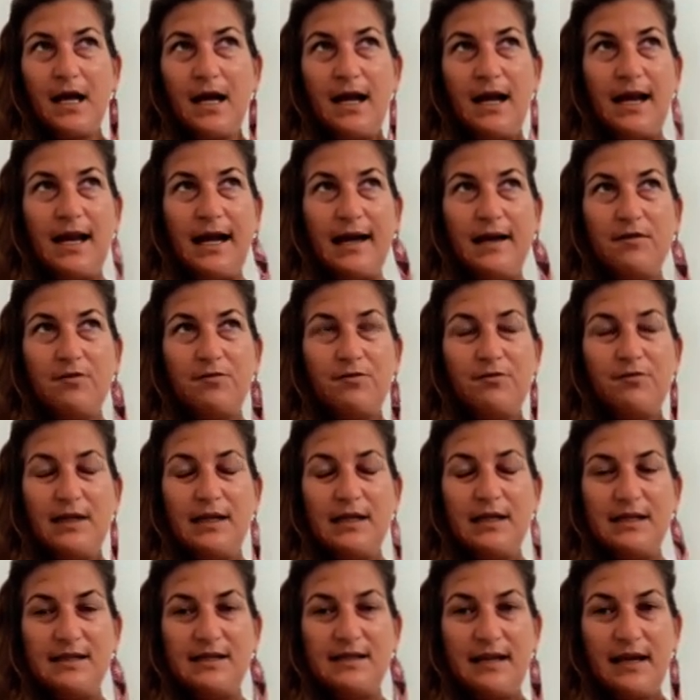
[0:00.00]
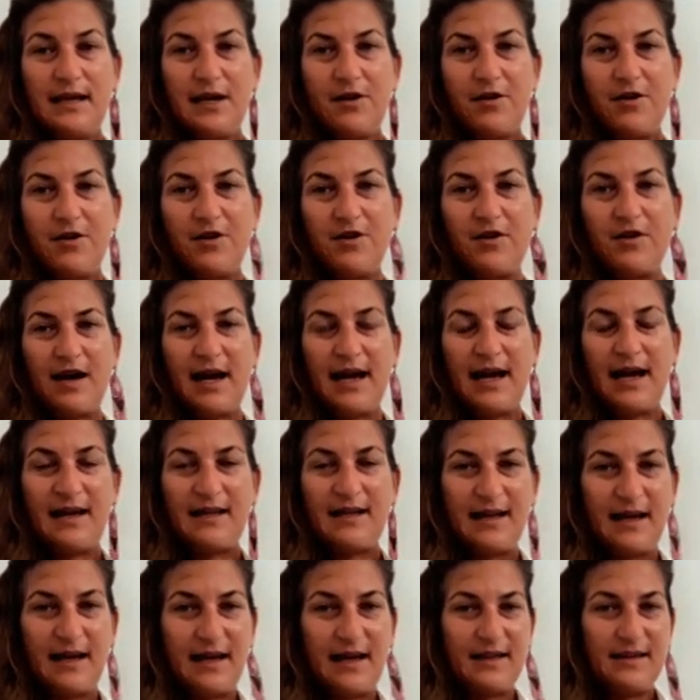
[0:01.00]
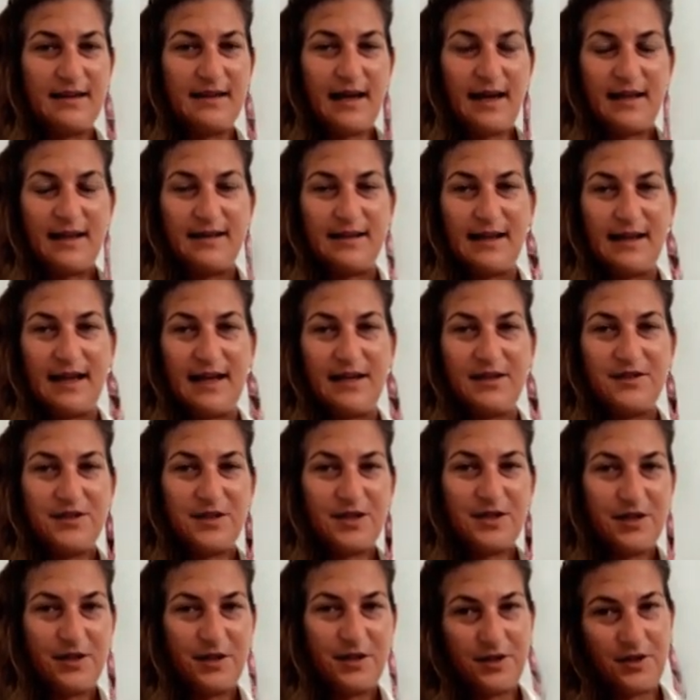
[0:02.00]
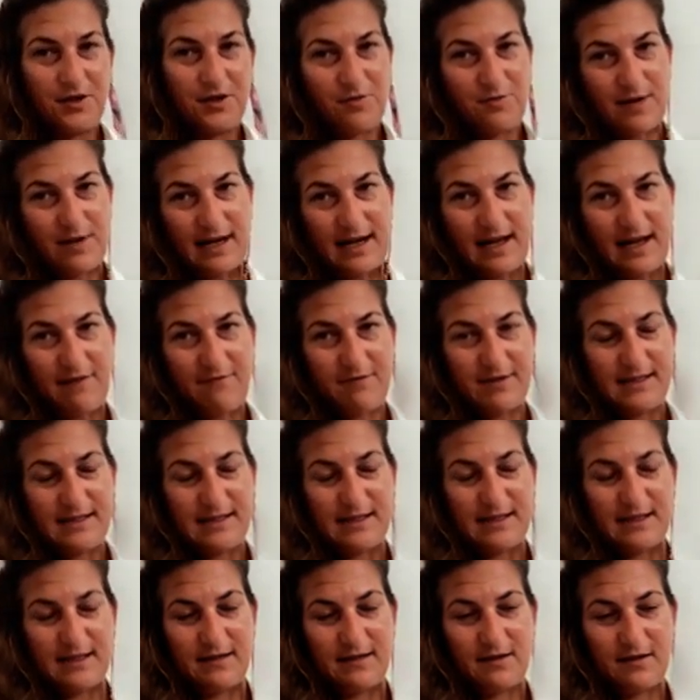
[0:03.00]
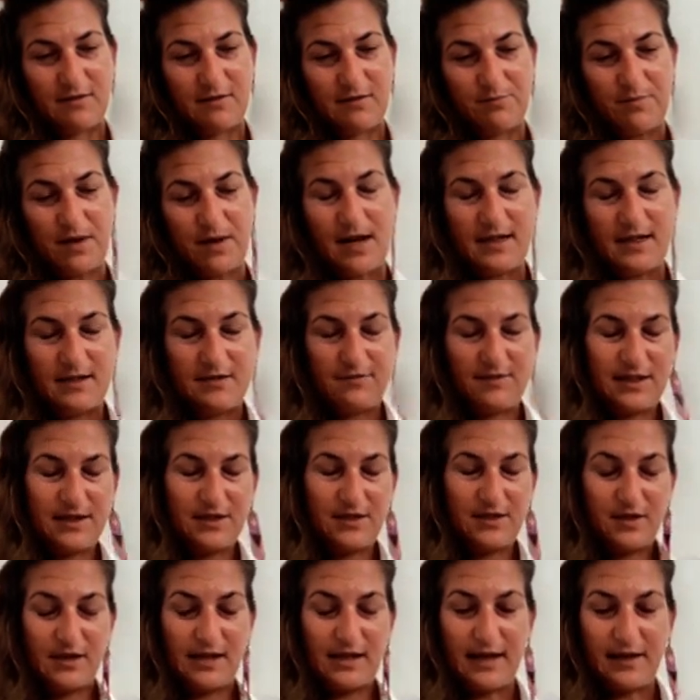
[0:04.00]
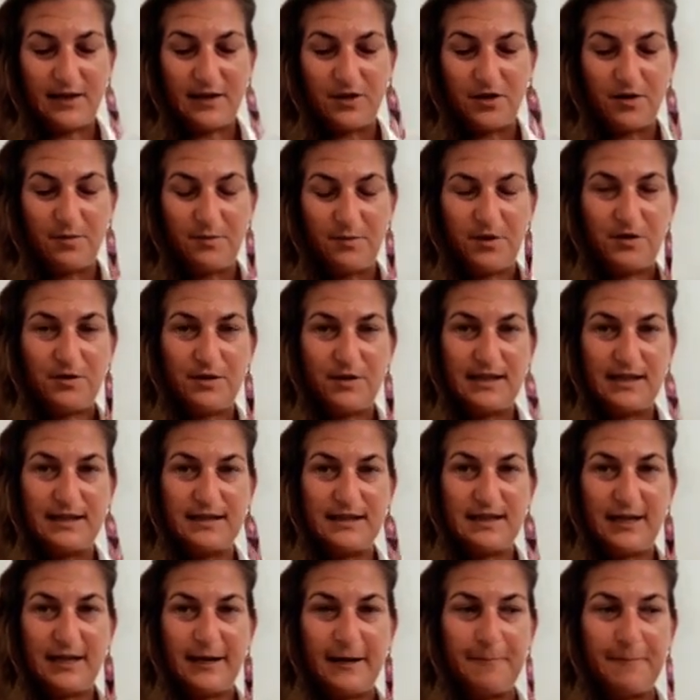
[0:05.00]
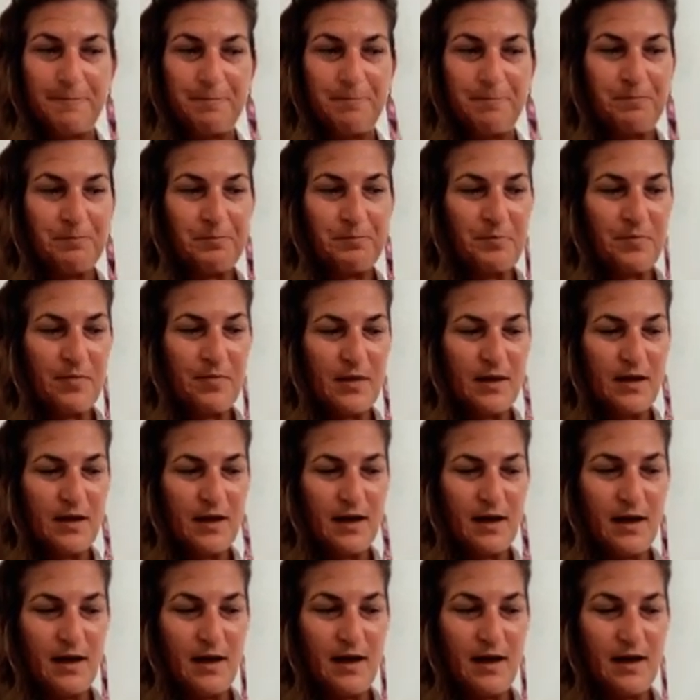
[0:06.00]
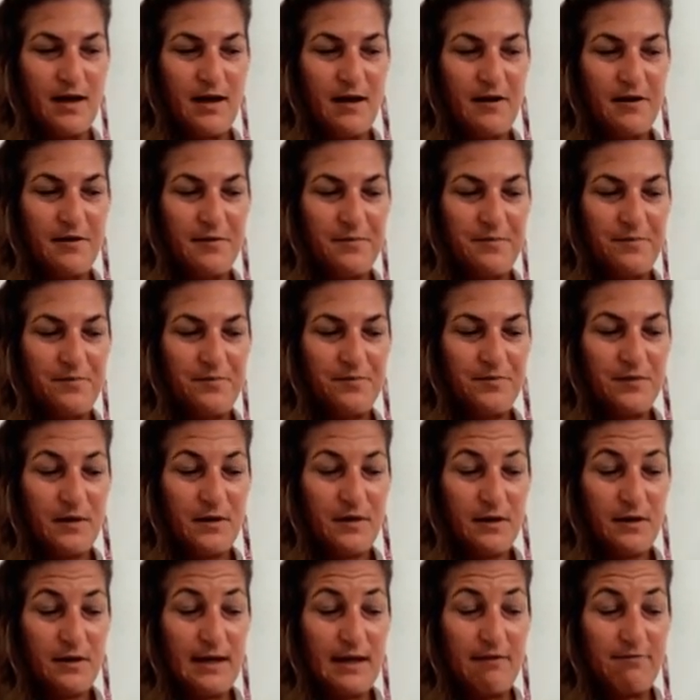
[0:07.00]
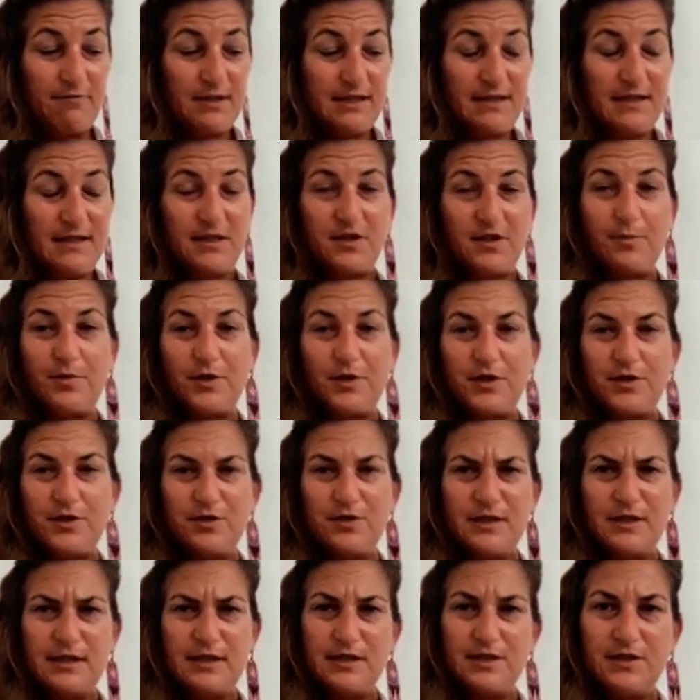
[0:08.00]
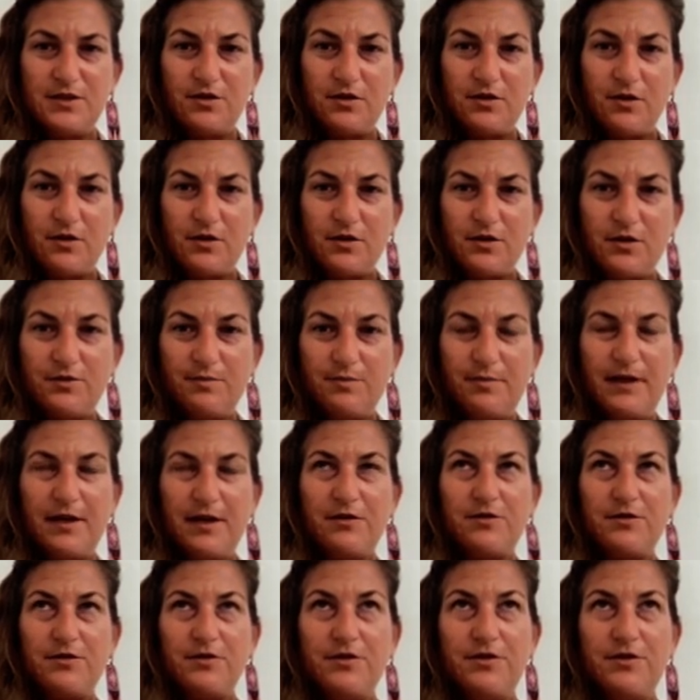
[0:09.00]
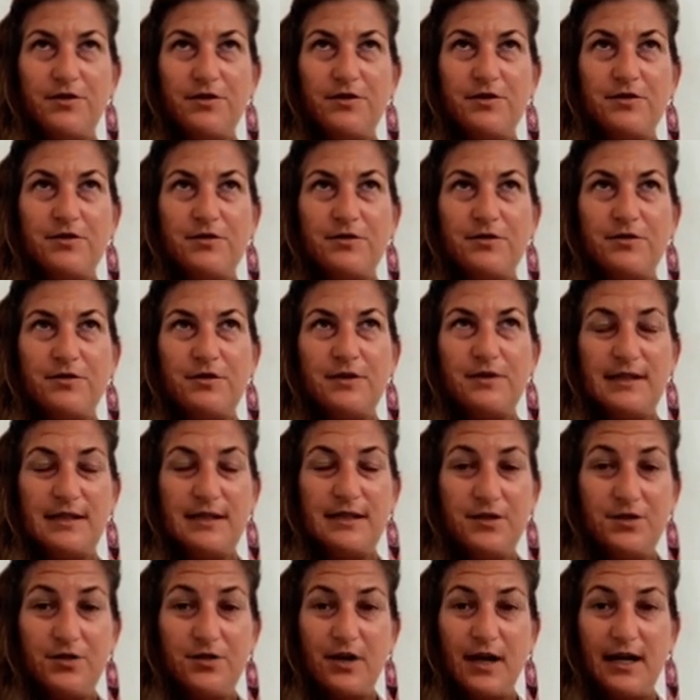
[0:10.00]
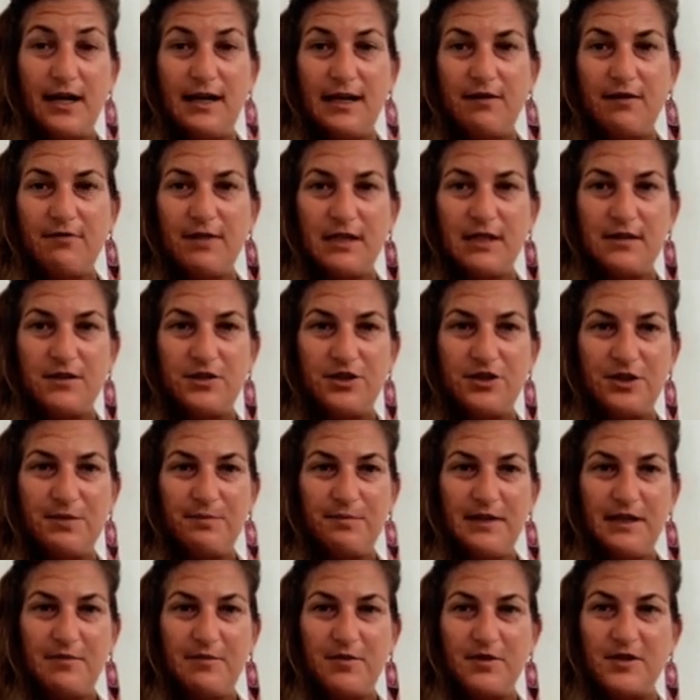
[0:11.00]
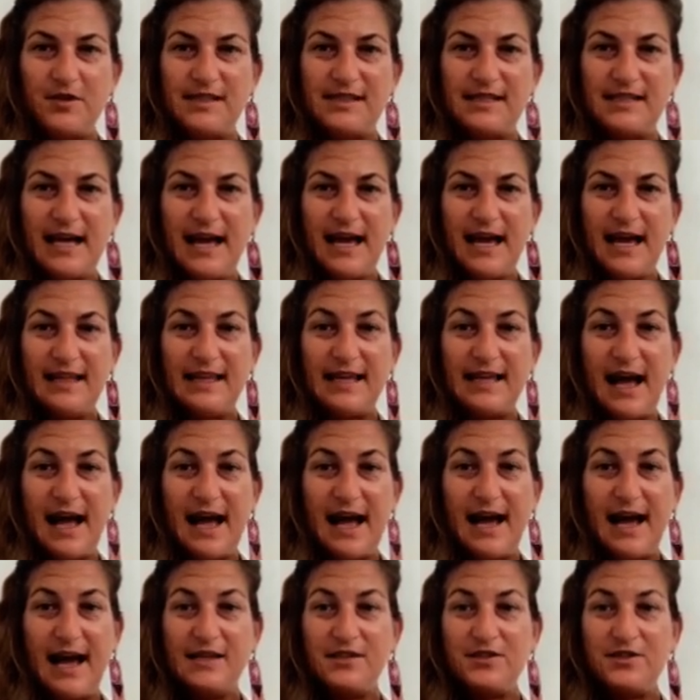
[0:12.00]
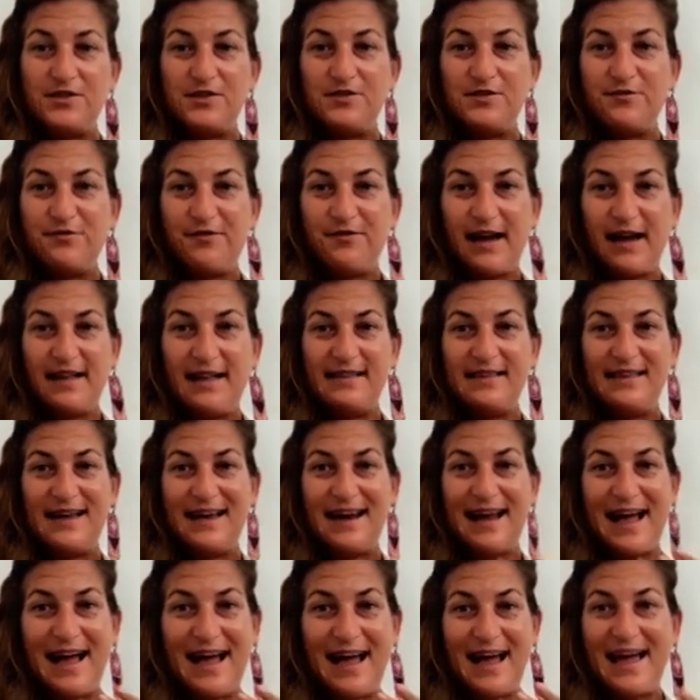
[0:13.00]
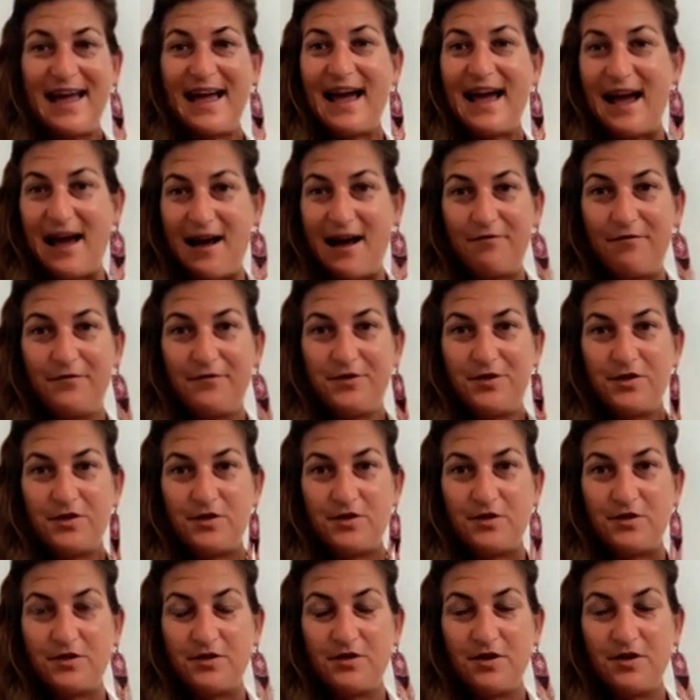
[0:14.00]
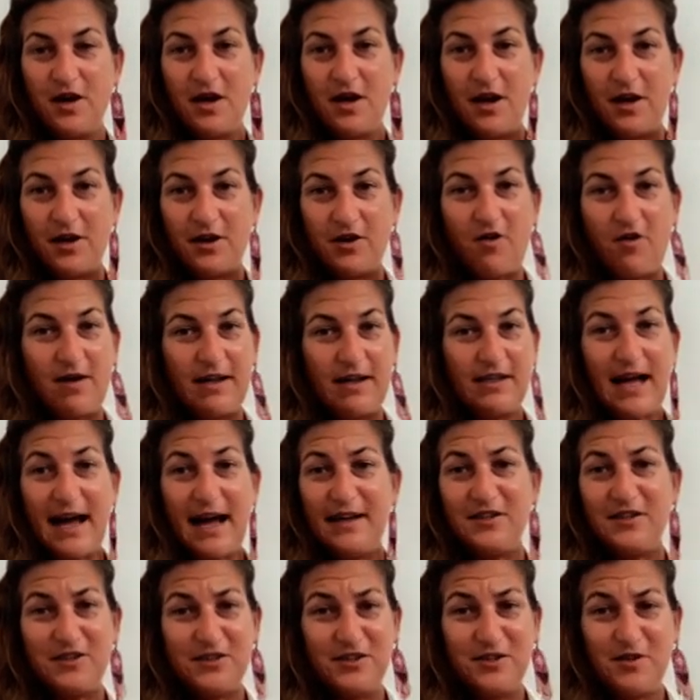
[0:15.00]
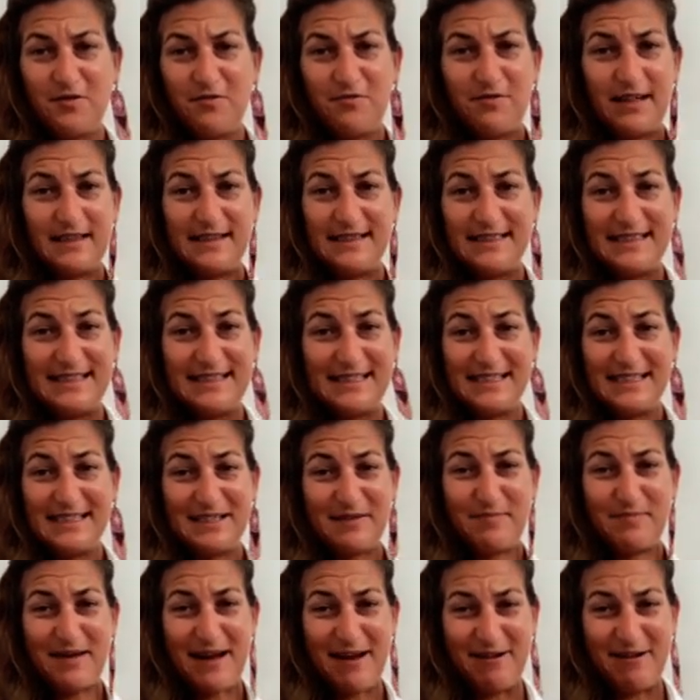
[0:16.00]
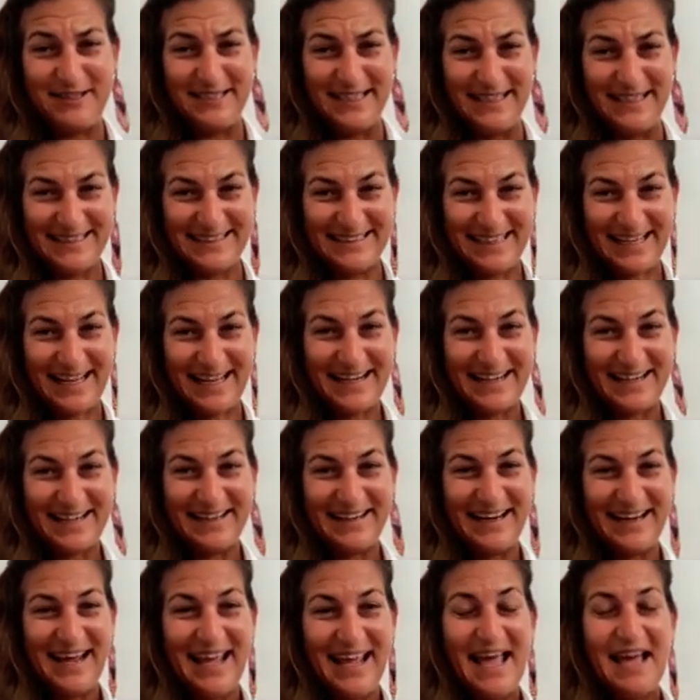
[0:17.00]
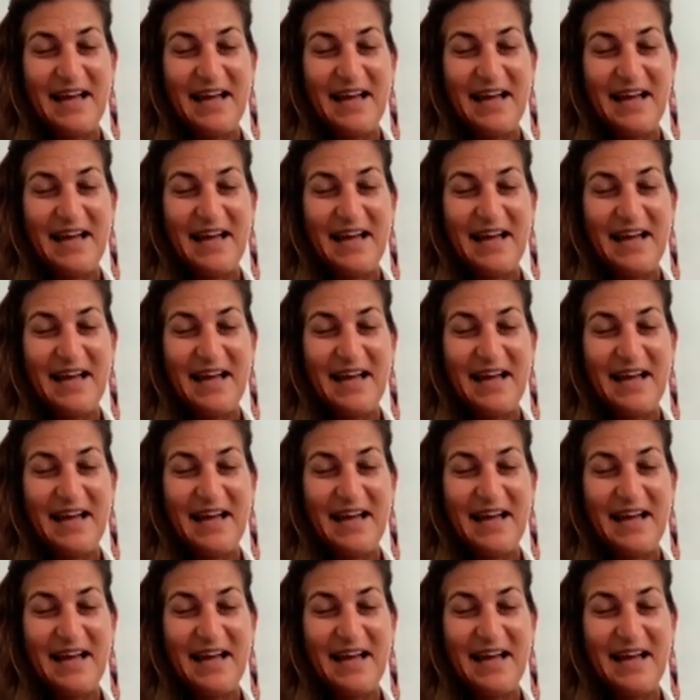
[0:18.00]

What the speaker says: like really zero. And later, when I was in part of this online community, there was this opportunity to go to Peru to do this training with the Shipibos, and I just felt that I have to go. And I don't know what this is about exactly.